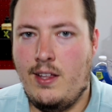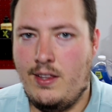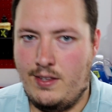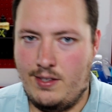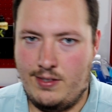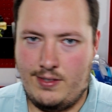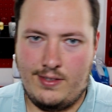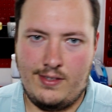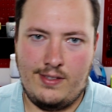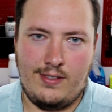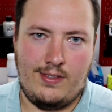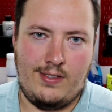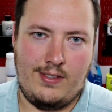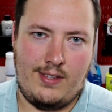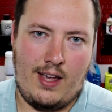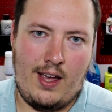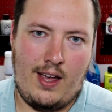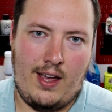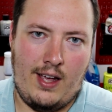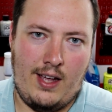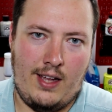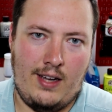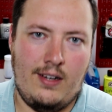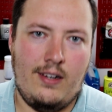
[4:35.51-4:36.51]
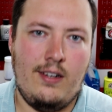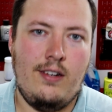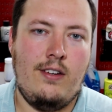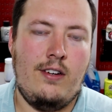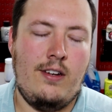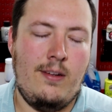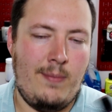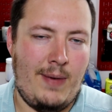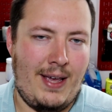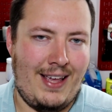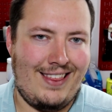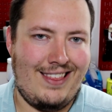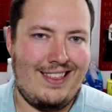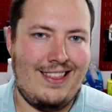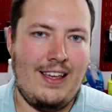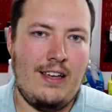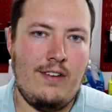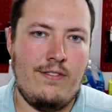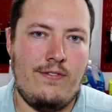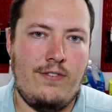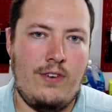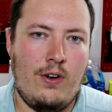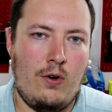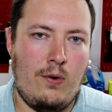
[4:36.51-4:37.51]
This is designed to make
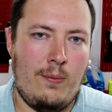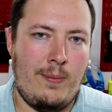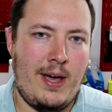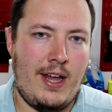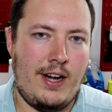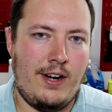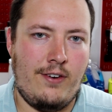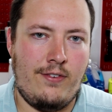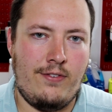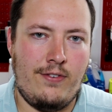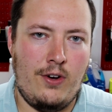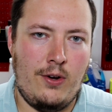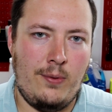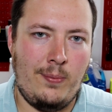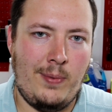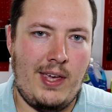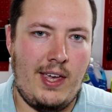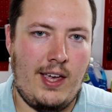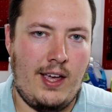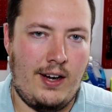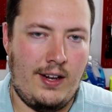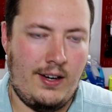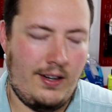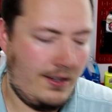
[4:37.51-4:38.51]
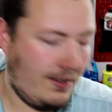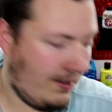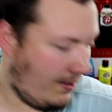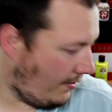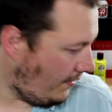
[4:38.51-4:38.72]
thick foam out of your foam cannon.